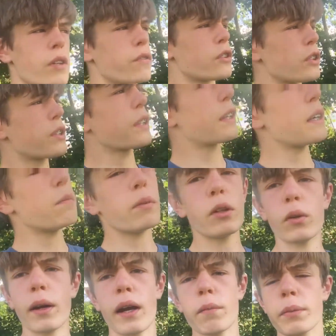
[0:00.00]
just to keep it all
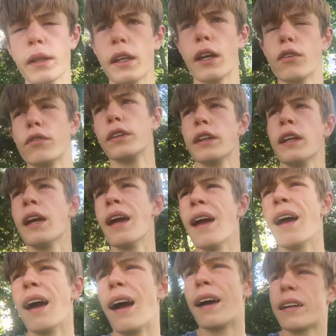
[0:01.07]
happy and healthy.
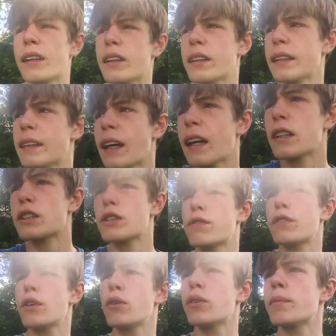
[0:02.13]
And I did catch a
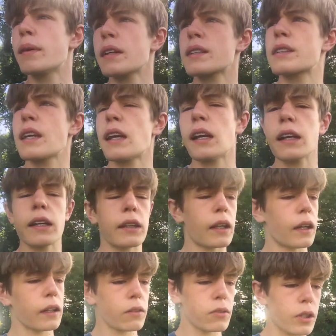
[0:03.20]
few of them accidentally, and then
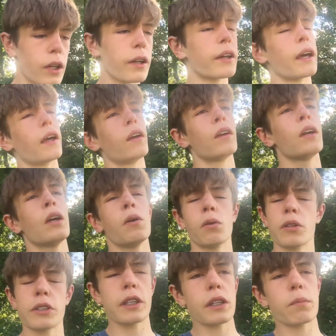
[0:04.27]
I was like, okay, well, let's
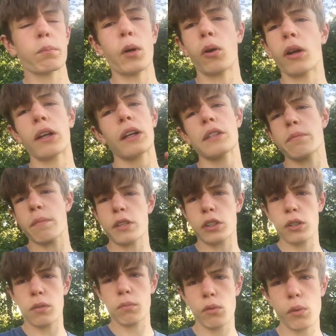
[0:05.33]
get the bowl out, let's measure
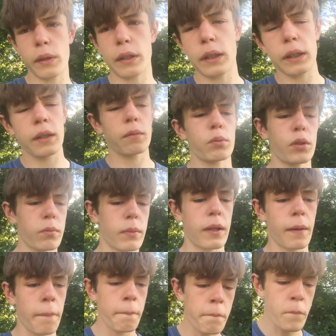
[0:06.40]
them quickly, put them in.
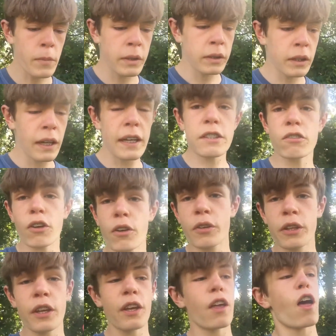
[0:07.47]
He's grown
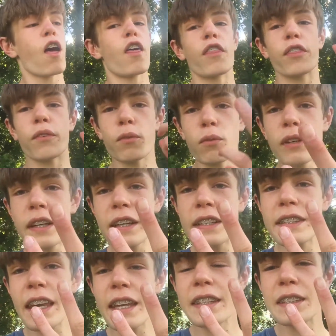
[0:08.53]
3
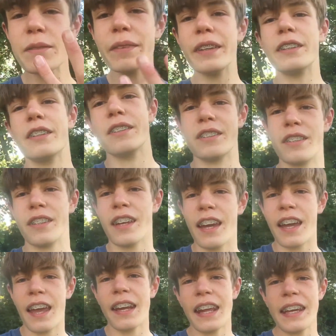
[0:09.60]
centimeters
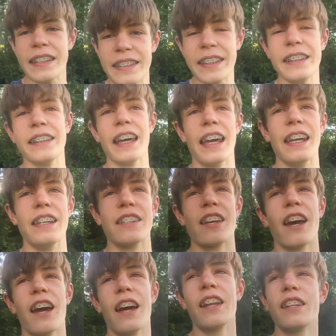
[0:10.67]
in 18 days,
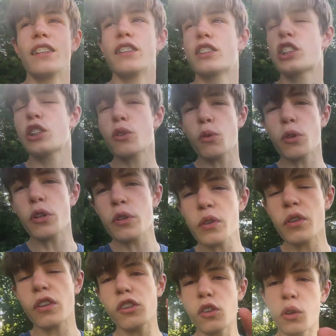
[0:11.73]
and to all you
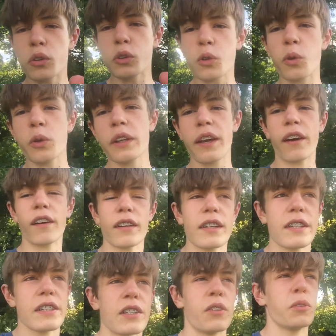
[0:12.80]
non-koi
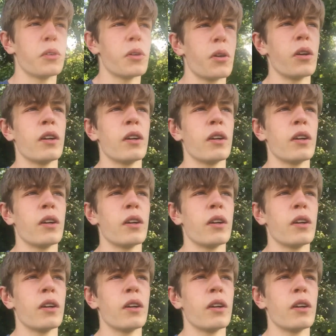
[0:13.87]
guys, or